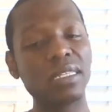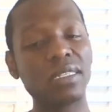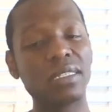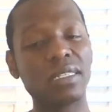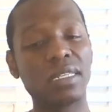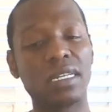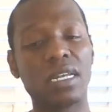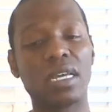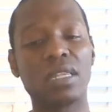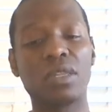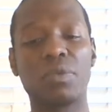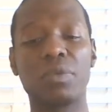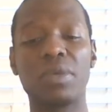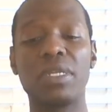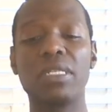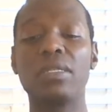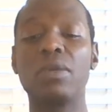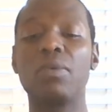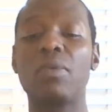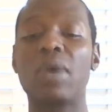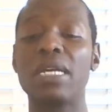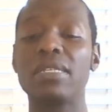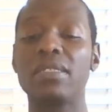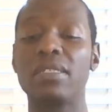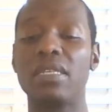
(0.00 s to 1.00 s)
is another
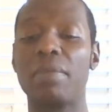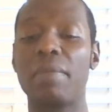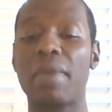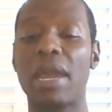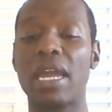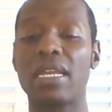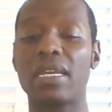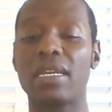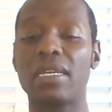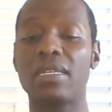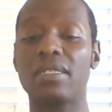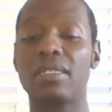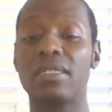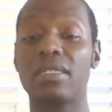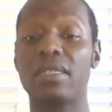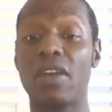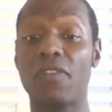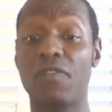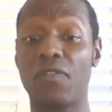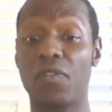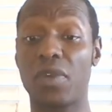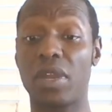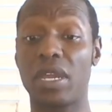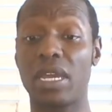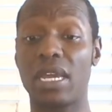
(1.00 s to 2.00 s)
reason why somebody is
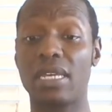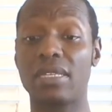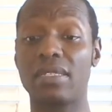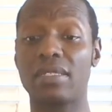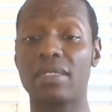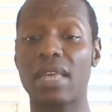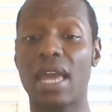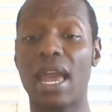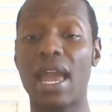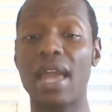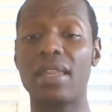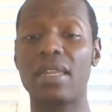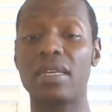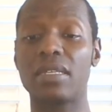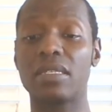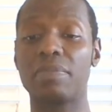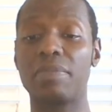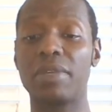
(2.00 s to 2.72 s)
suffering in silence,